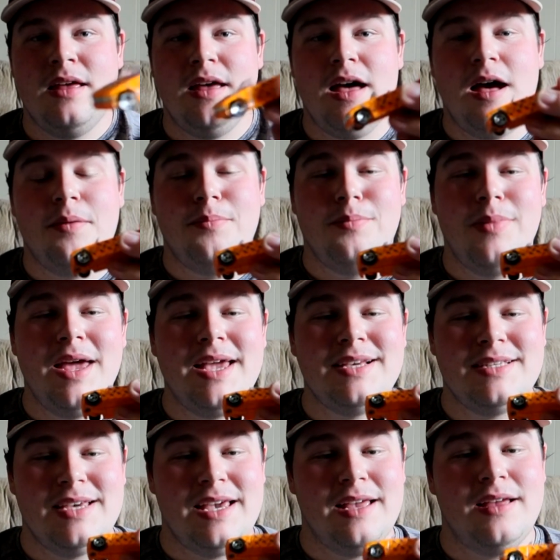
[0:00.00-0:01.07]

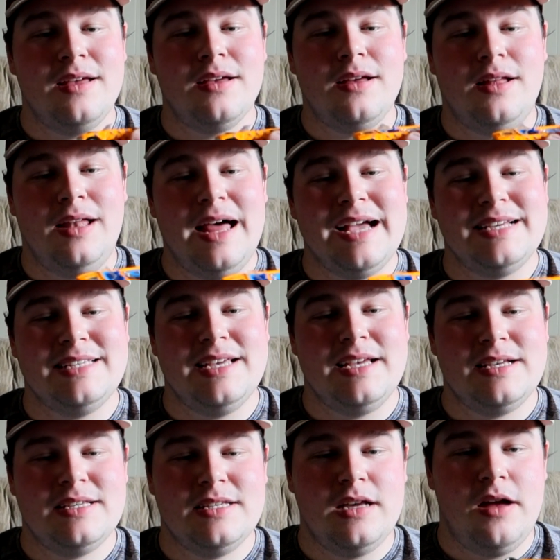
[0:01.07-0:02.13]
amazing
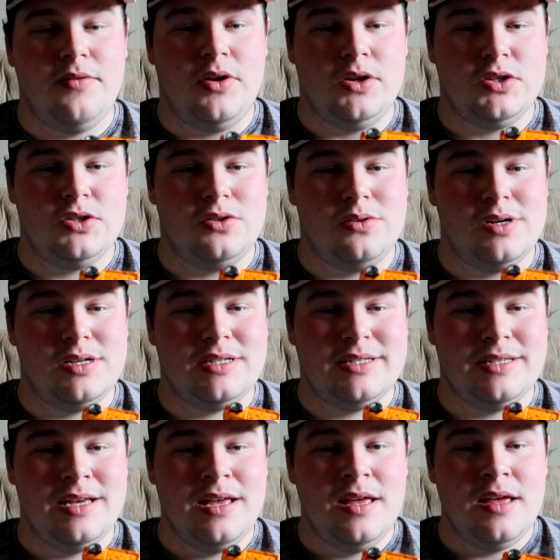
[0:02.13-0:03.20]
classics of all
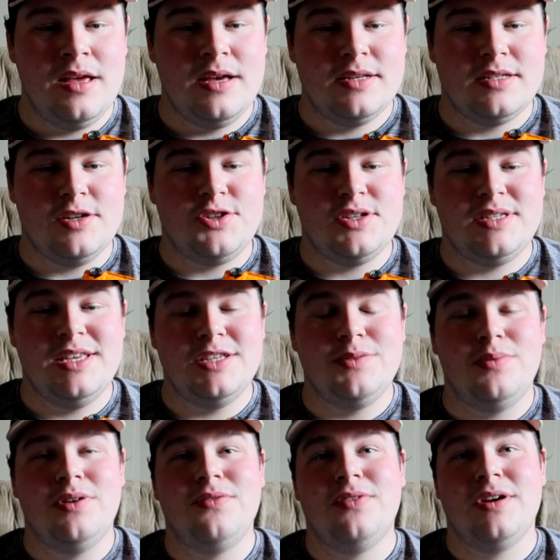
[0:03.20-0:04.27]
sorts, such as this
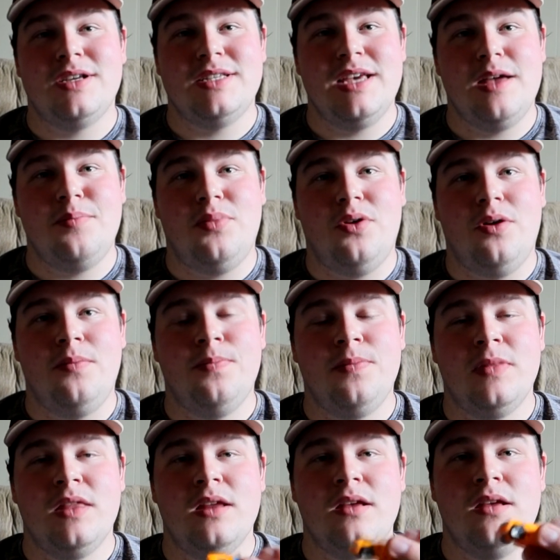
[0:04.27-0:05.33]
one, for example.
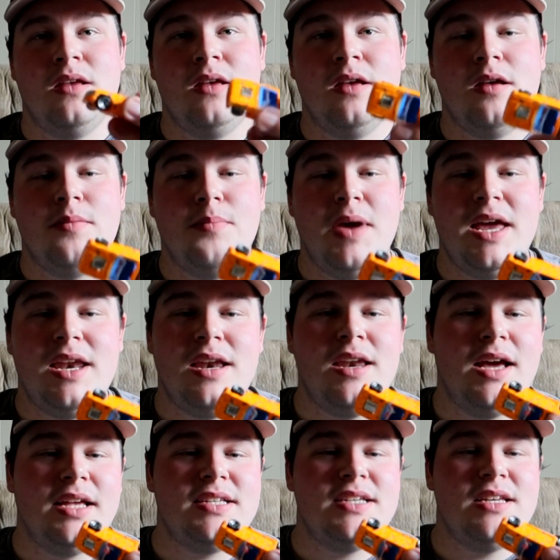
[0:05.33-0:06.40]
Made in
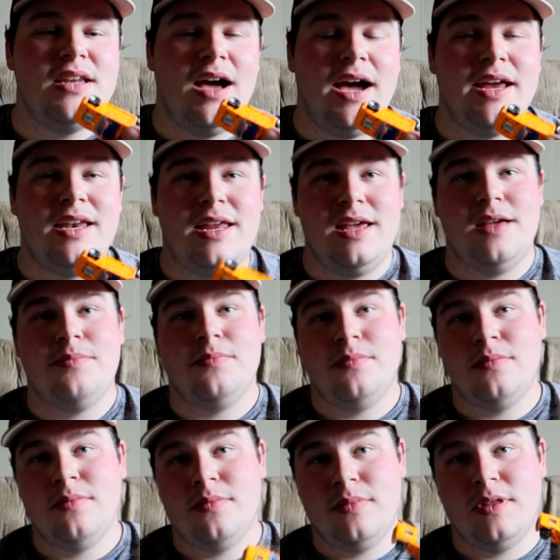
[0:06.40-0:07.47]
1990,
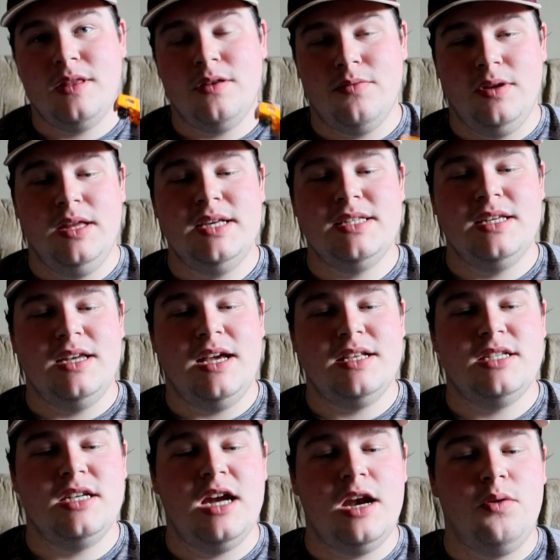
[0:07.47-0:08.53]
released in
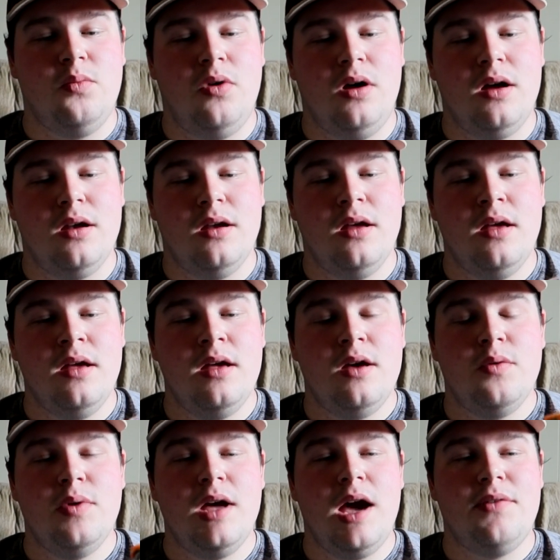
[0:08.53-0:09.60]
1991,
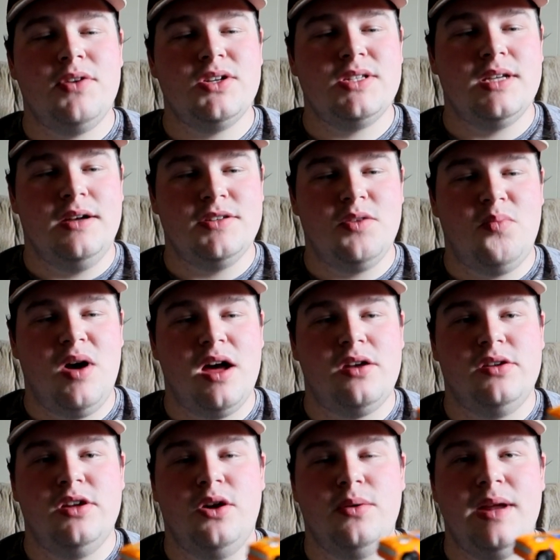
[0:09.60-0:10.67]
we have ourselves a
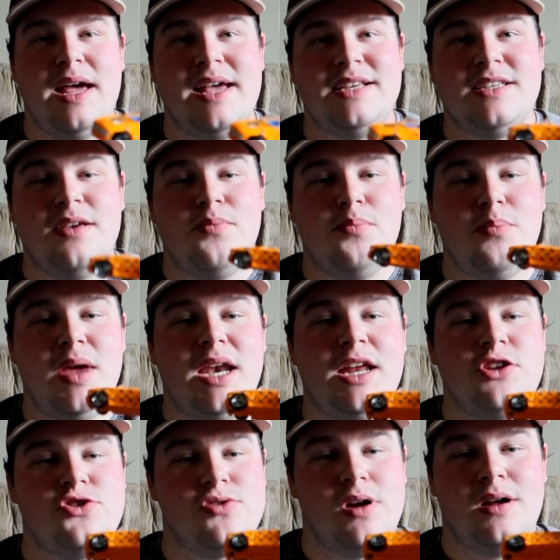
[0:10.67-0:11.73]
model known as
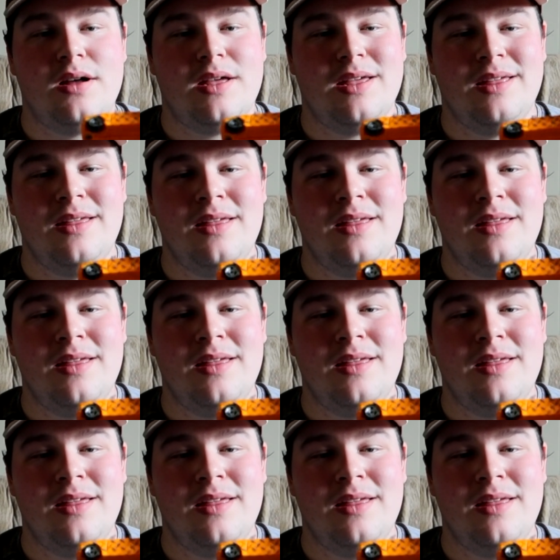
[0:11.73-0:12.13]
Mini Truck.